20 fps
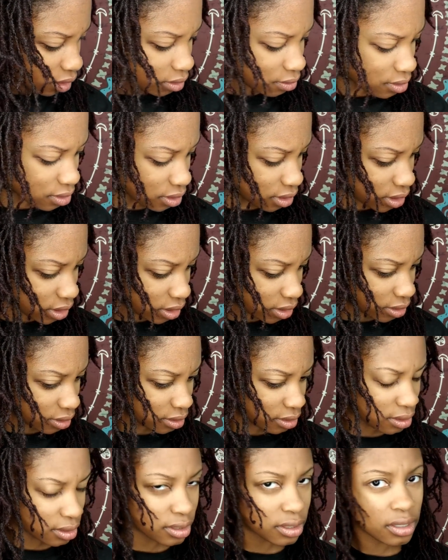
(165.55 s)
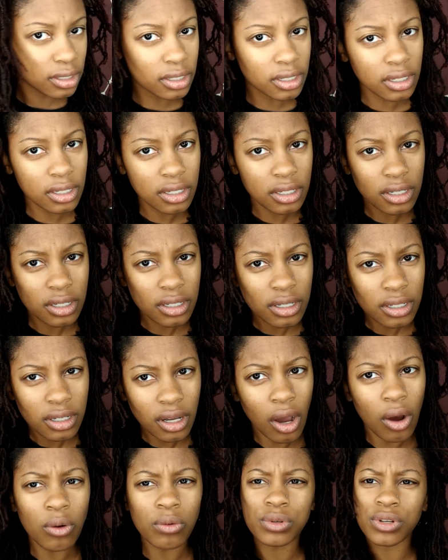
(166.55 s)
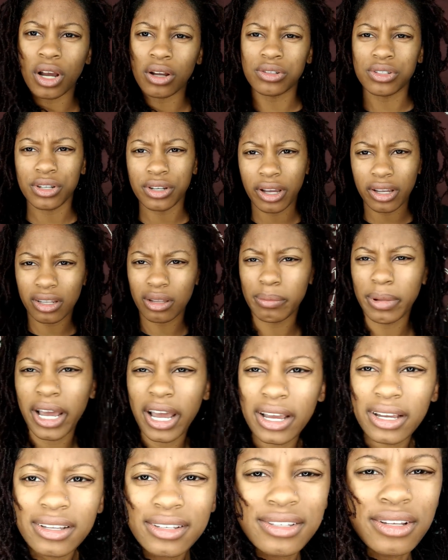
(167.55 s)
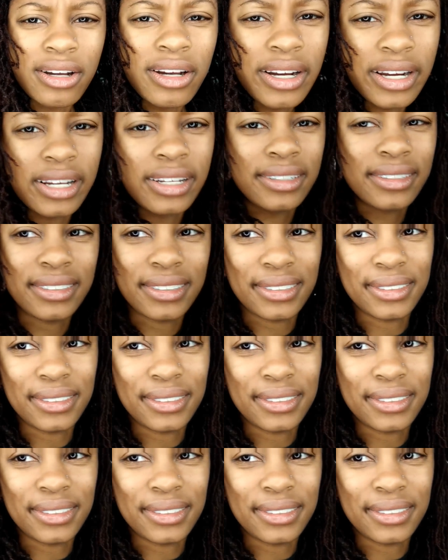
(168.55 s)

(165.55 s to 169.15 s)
was gonna. Oh, I'll show y'all the back. Sorry.